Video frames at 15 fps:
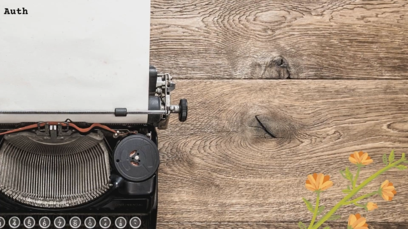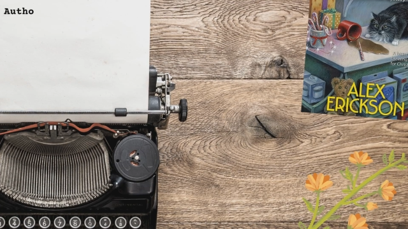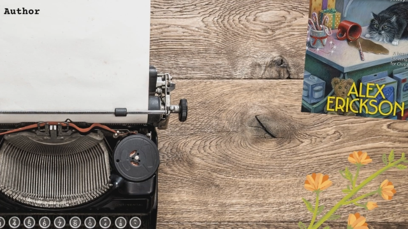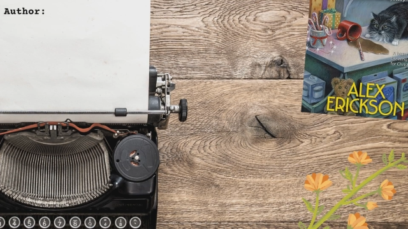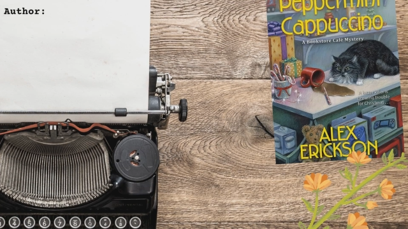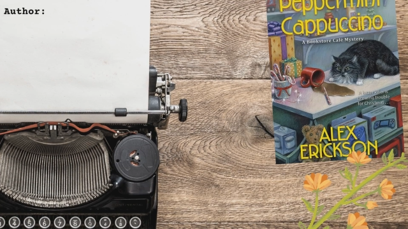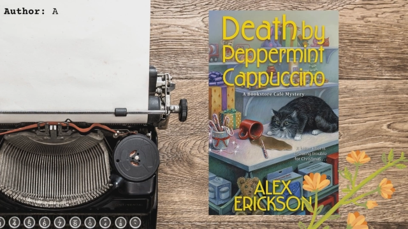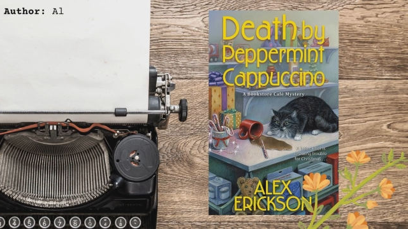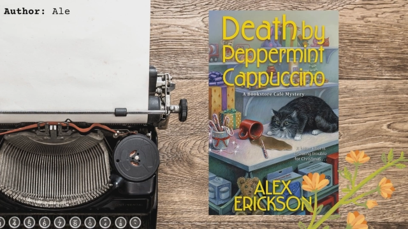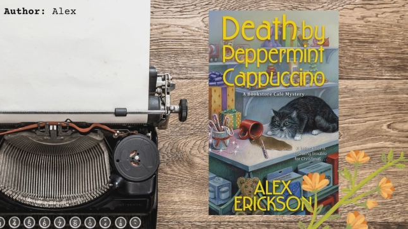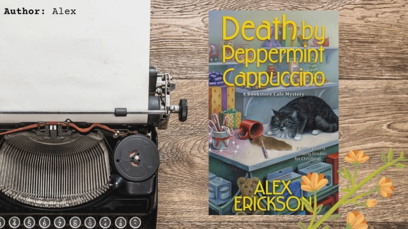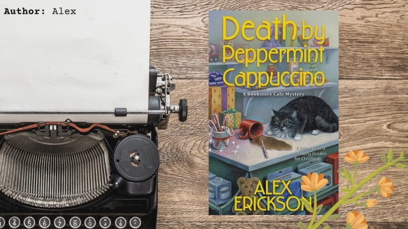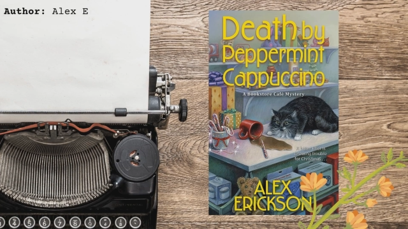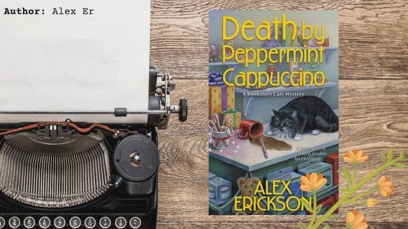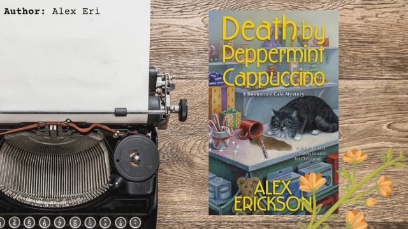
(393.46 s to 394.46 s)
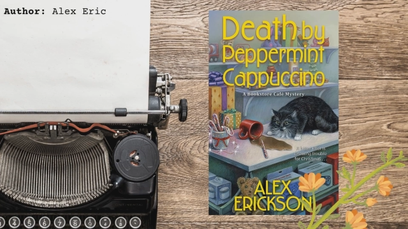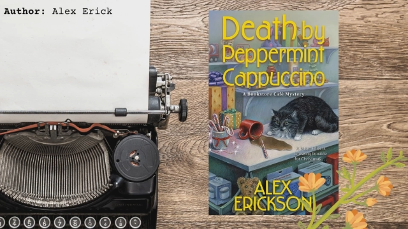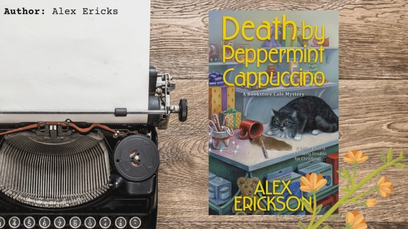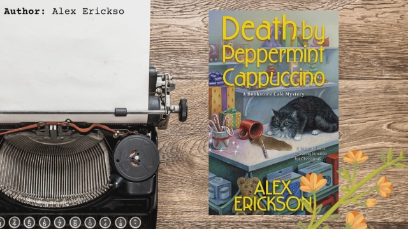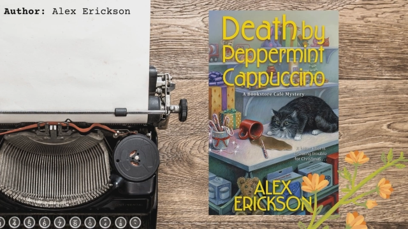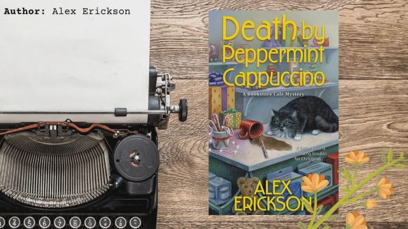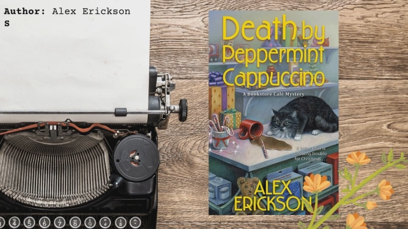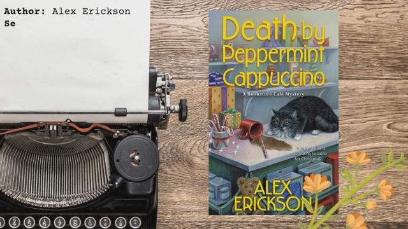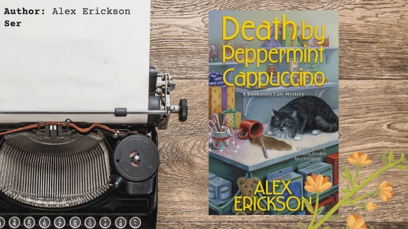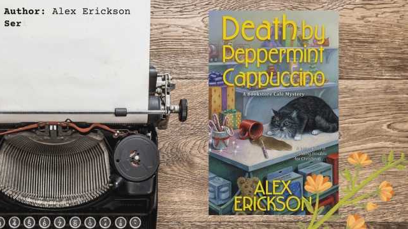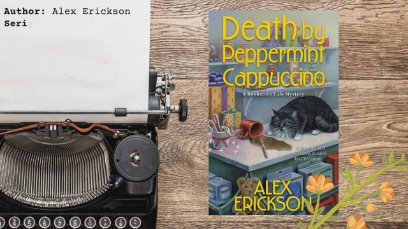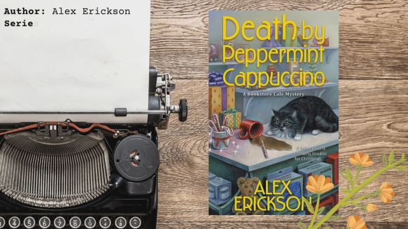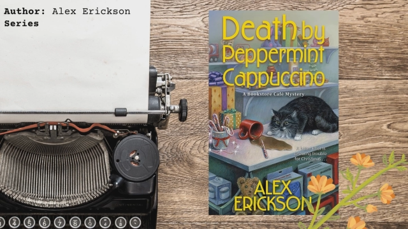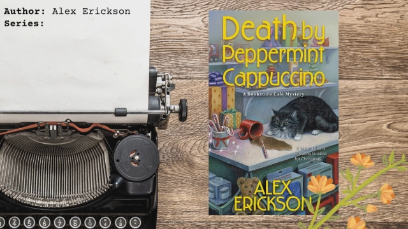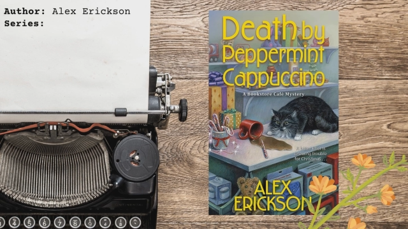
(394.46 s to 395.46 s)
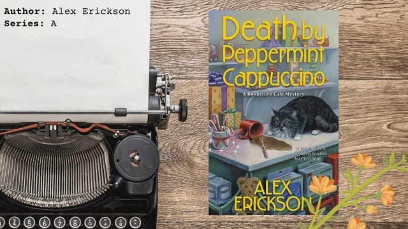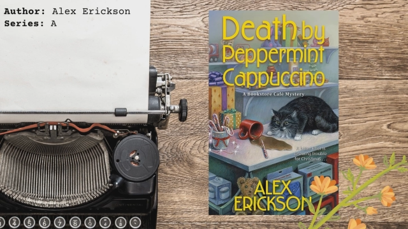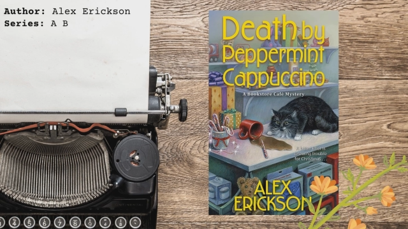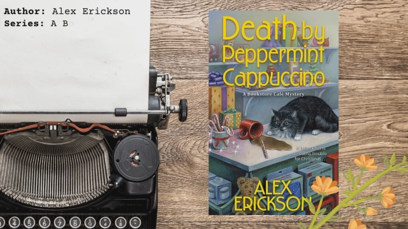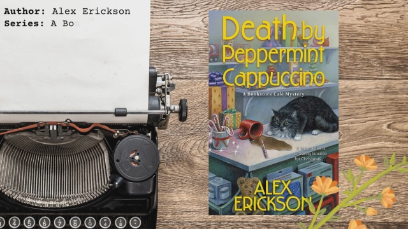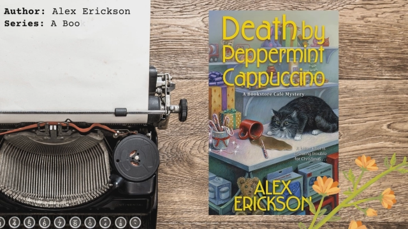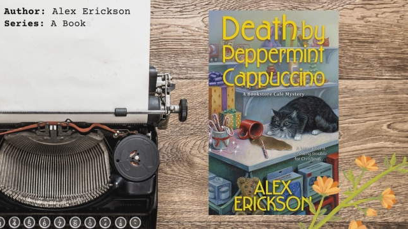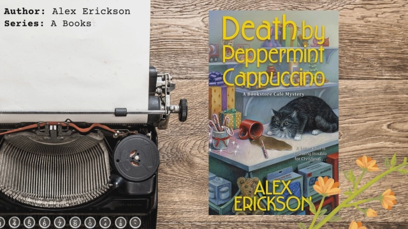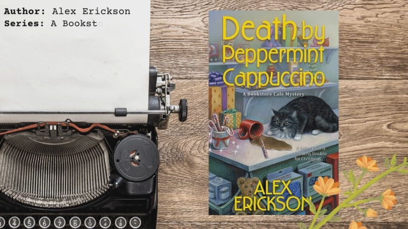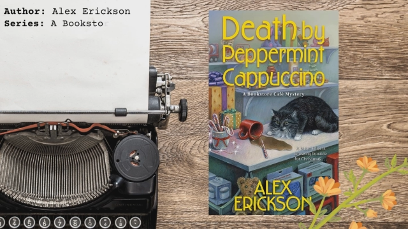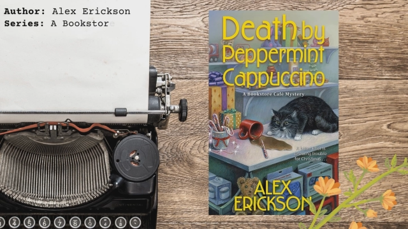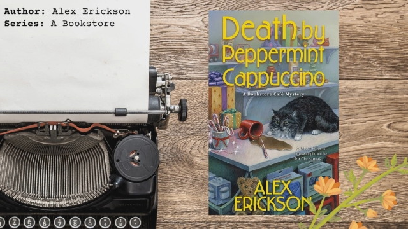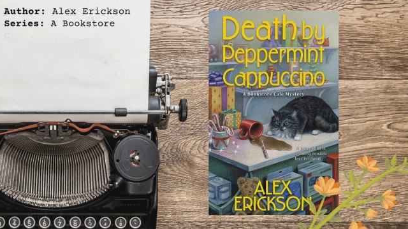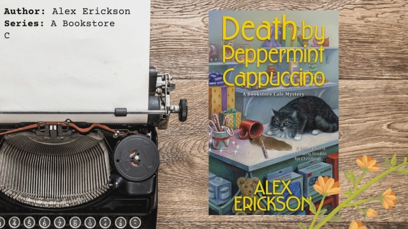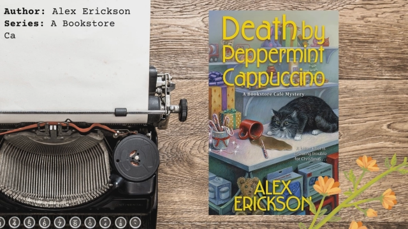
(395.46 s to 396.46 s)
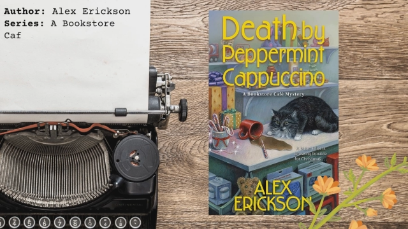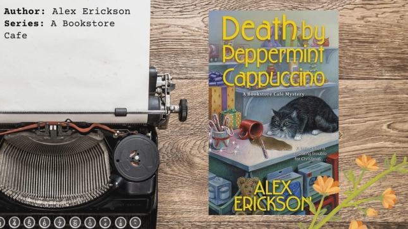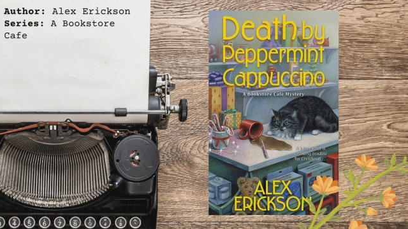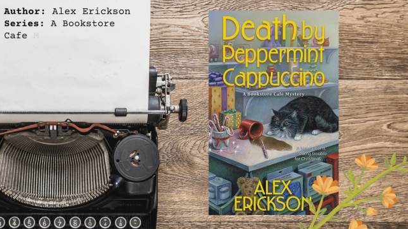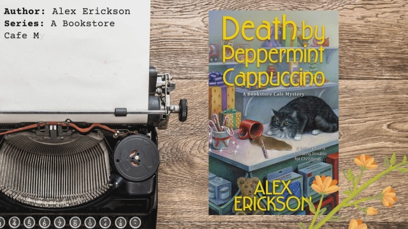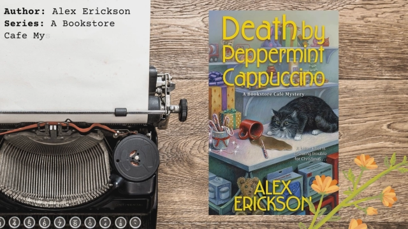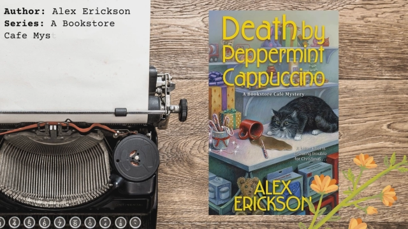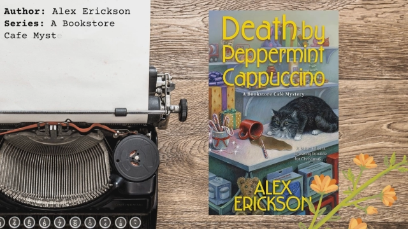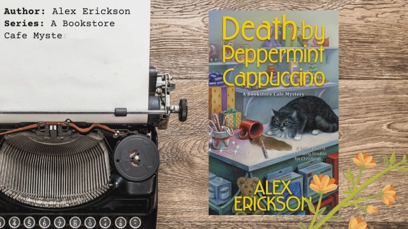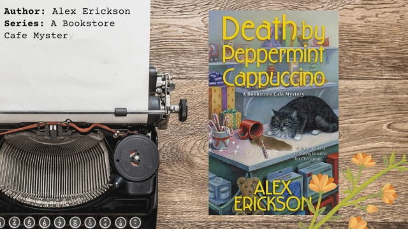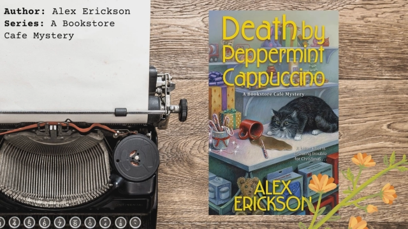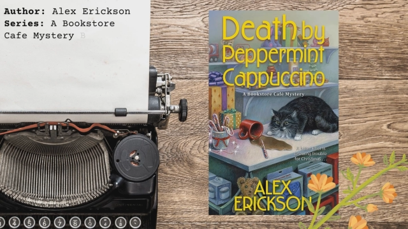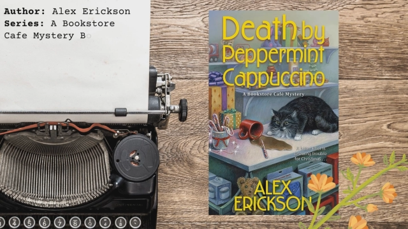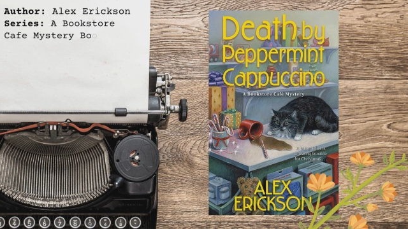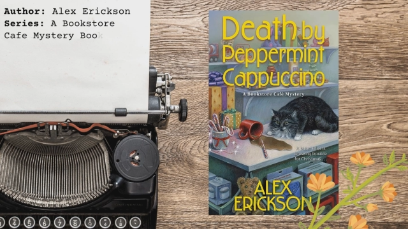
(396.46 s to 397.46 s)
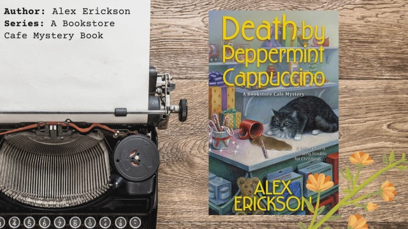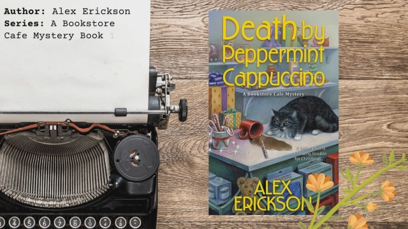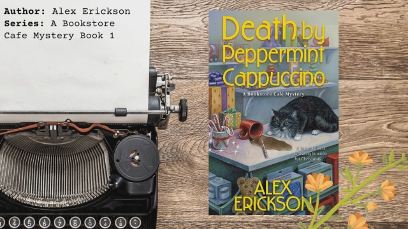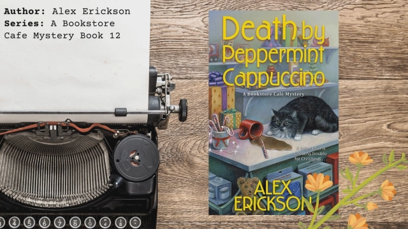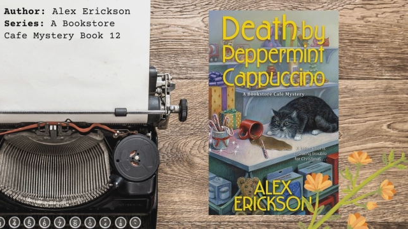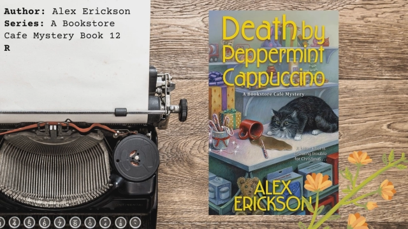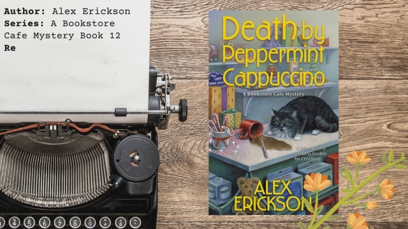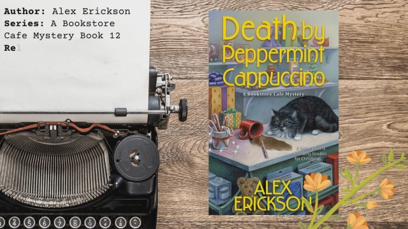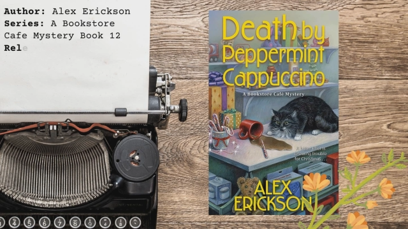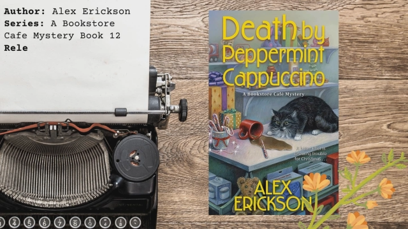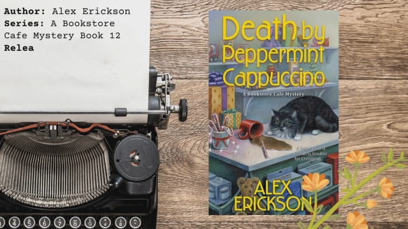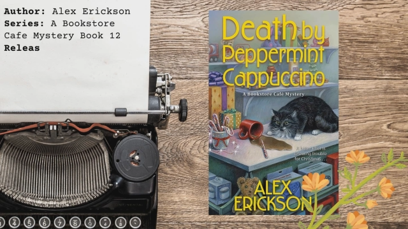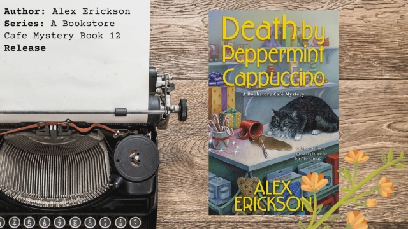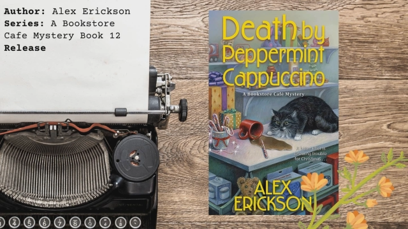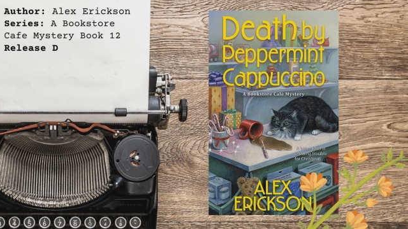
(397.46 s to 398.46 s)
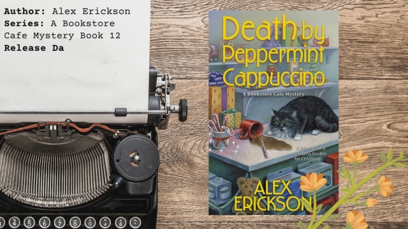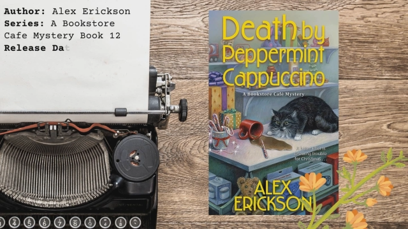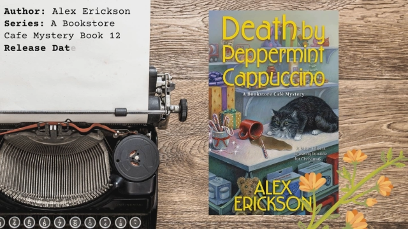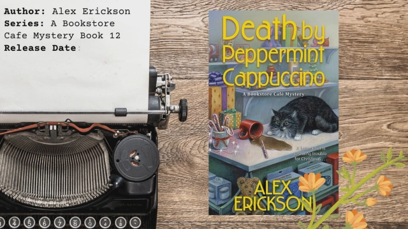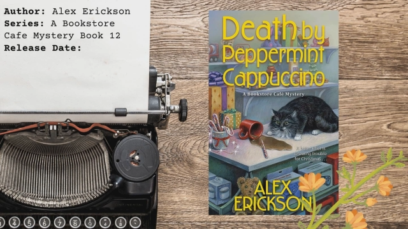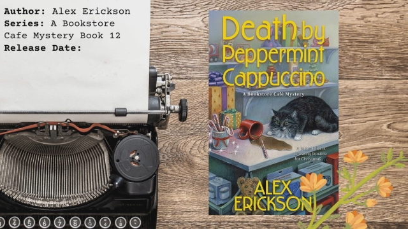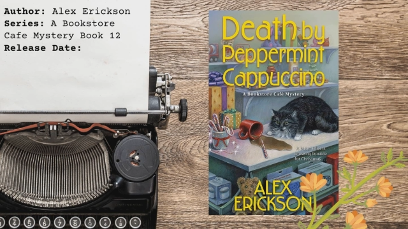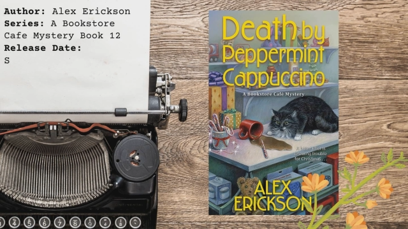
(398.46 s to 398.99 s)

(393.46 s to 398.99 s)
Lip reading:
Nobody's mouth can be seen.